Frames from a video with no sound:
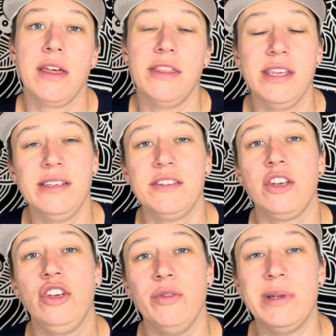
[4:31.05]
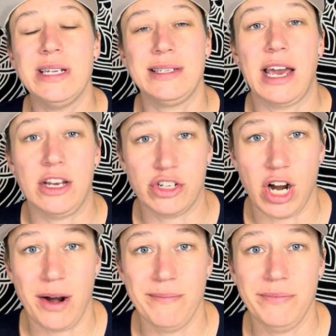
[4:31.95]
This is a human design
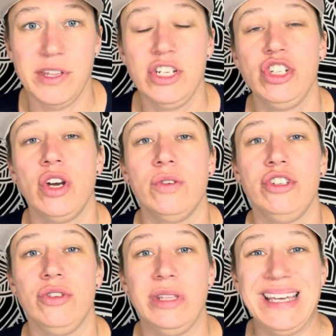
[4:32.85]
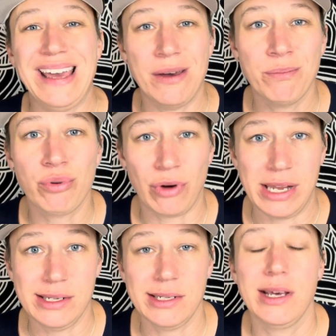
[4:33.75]
chart. This shows you the
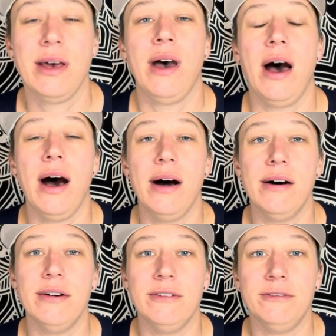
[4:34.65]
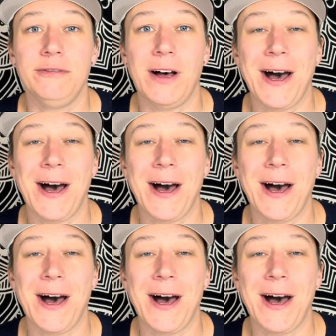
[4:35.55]
imprint of